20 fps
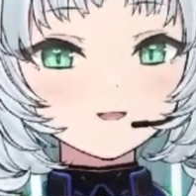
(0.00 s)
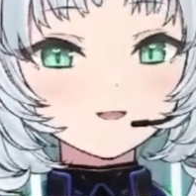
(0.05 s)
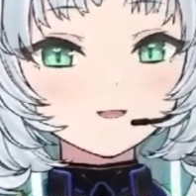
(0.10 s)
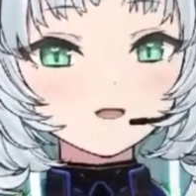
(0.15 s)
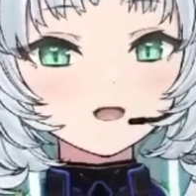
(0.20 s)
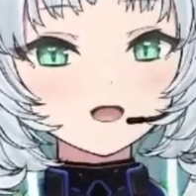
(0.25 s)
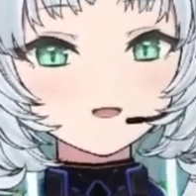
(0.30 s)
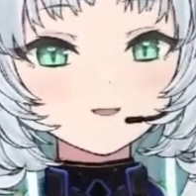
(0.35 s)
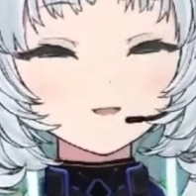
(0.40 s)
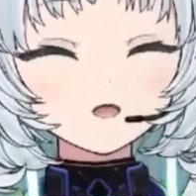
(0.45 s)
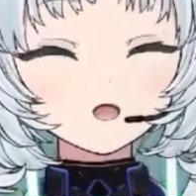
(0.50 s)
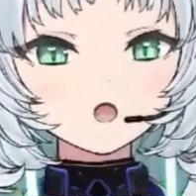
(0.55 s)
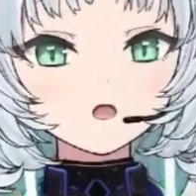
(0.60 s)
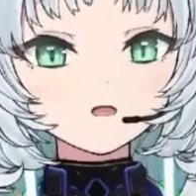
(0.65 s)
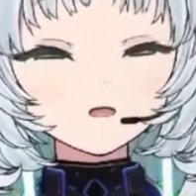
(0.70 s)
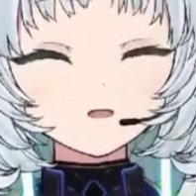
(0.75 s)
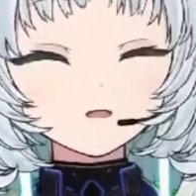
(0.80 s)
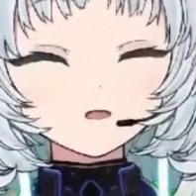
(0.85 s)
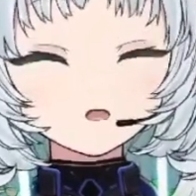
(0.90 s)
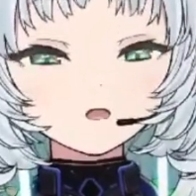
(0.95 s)
And then
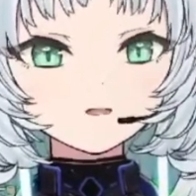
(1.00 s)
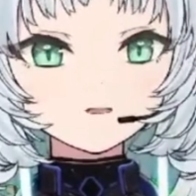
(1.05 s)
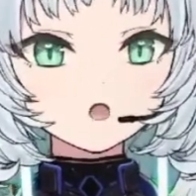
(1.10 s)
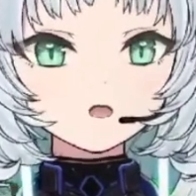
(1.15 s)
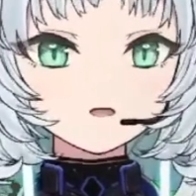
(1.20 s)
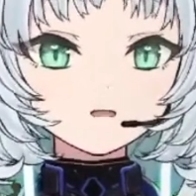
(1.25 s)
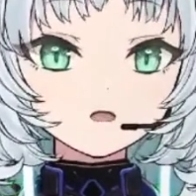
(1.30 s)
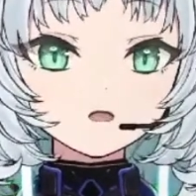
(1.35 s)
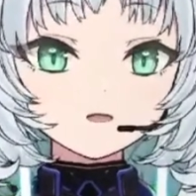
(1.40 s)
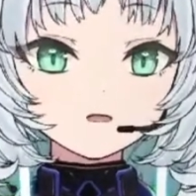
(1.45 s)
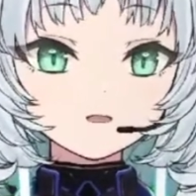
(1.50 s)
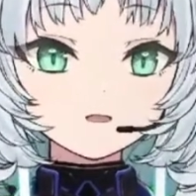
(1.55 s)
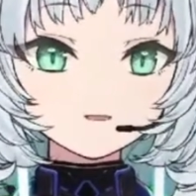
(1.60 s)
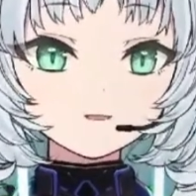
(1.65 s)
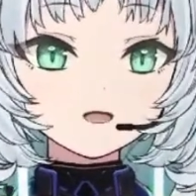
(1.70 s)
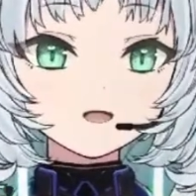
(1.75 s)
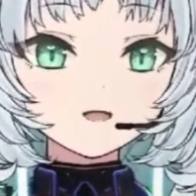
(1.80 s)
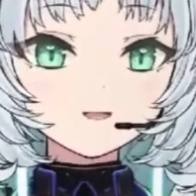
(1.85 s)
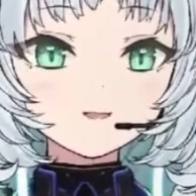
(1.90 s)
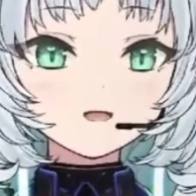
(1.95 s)
that would be cool
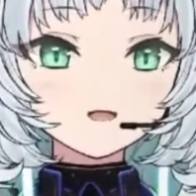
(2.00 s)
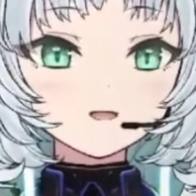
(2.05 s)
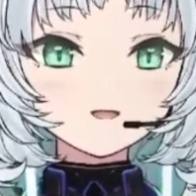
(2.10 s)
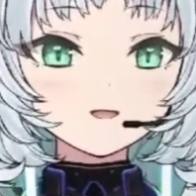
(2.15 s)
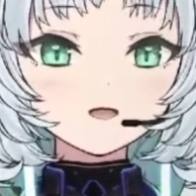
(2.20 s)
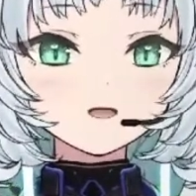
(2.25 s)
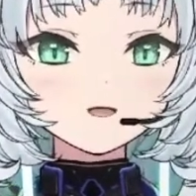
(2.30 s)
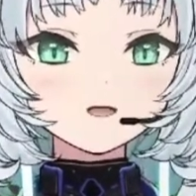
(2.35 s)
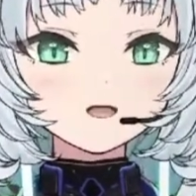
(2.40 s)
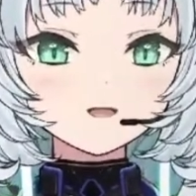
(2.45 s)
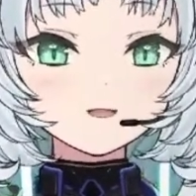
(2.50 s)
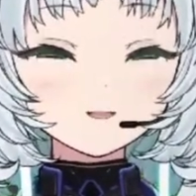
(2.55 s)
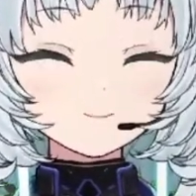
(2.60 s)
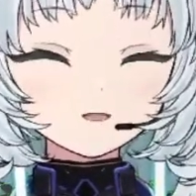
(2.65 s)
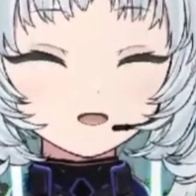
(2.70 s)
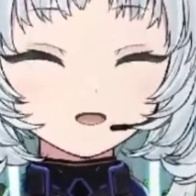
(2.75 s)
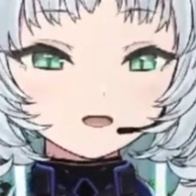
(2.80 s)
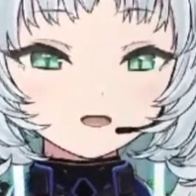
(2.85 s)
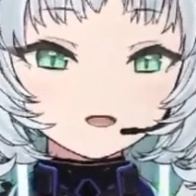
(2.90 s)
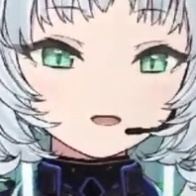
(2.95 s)
because then like the
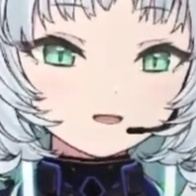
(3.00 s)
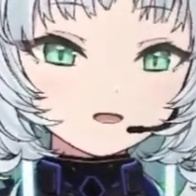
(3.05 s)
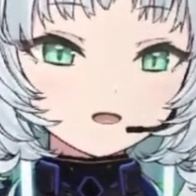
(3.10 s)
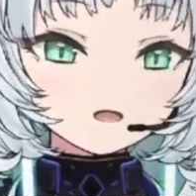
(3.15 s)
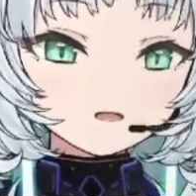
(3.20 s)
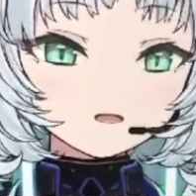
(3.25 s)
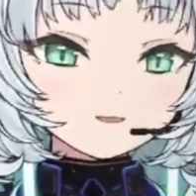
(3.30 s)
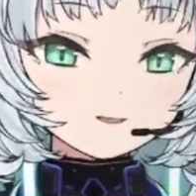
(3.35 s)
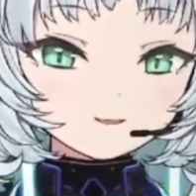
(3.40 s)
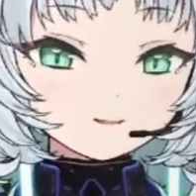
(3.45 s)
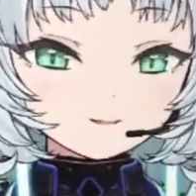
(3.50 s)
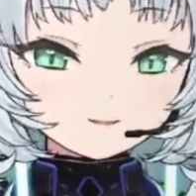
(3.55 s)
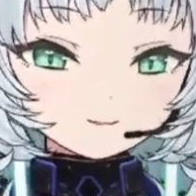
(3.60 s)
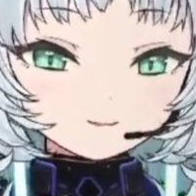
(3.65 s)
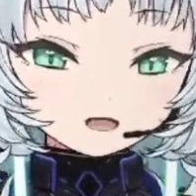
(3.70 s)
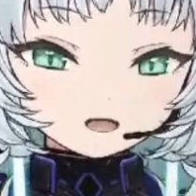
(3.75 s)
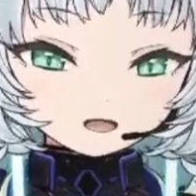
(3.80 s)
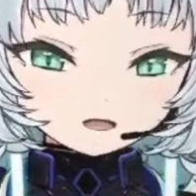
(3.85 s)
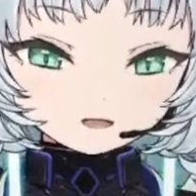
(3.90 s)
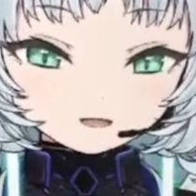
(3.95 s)
marketing would
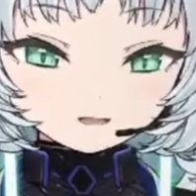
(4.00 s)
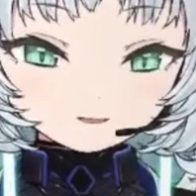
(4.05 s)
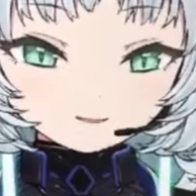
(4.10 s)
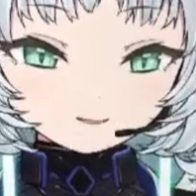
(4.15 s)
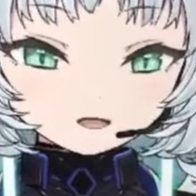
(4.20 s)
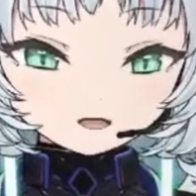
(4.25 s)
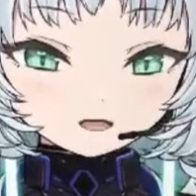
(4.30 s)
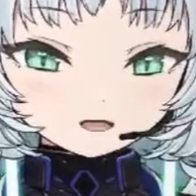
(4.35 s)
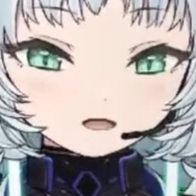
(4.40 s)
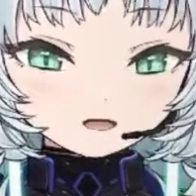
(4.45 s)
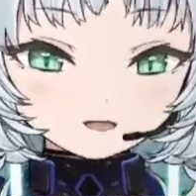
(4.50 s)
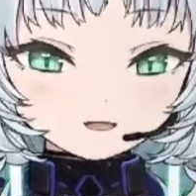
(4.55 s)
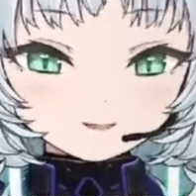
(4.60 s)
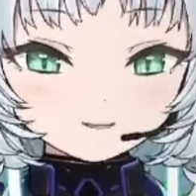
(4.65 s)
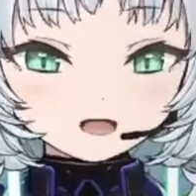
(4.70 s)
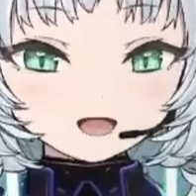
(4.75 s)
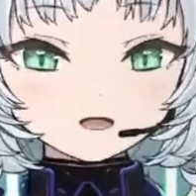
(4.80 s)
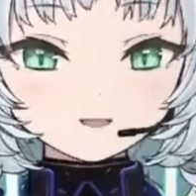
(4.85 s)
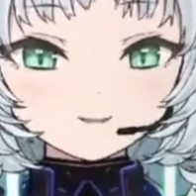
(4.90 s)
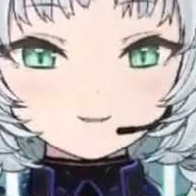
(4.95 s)
like completely
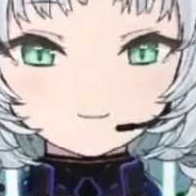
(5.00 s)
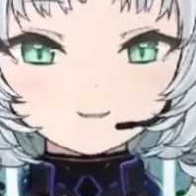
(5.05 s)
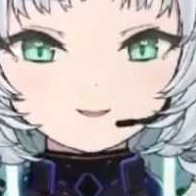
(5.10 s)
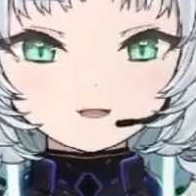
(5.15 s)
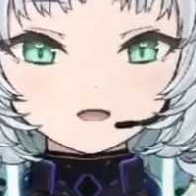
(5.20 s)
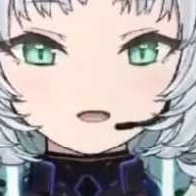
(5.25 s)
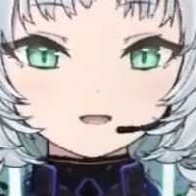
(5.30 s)
contrast with it.